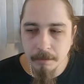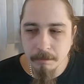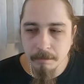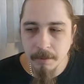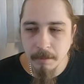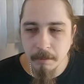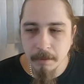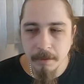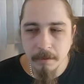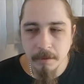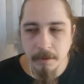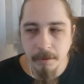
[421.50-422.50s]
should probably
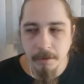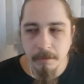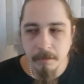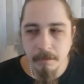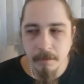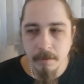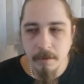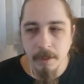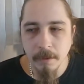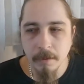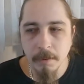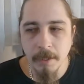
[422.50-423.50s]
do it the
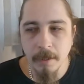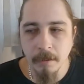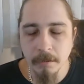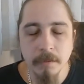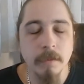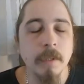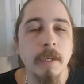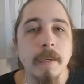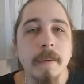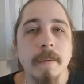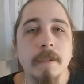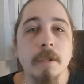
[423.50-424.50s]
other way around.
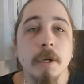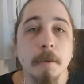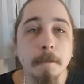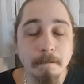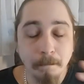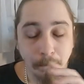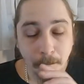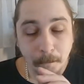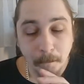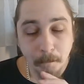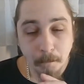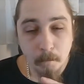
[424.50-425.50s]
So
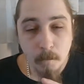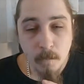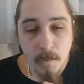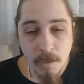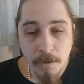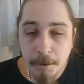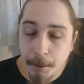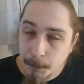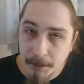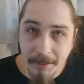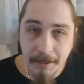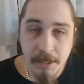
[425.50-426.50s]
you
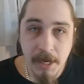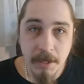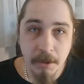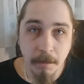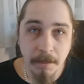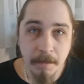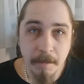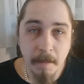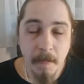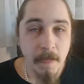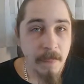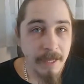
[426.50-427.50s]
put a design up
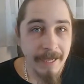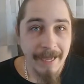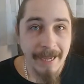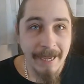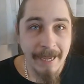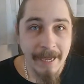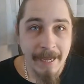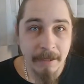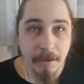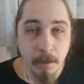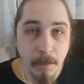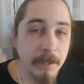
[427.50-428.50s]

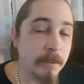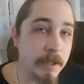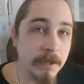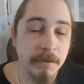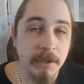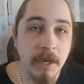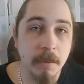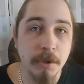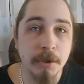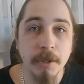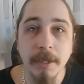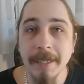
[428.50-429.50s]
and you wait 24
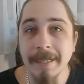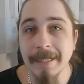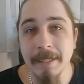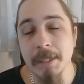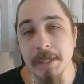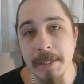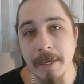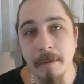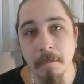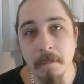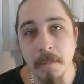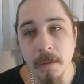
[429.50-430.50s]
hours, it doesn't
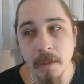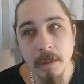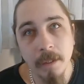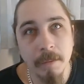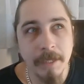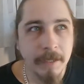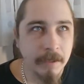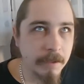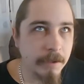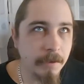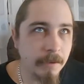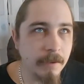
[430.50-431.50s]
sell. I
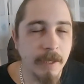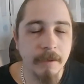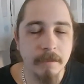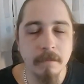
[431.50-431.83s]
mean, you can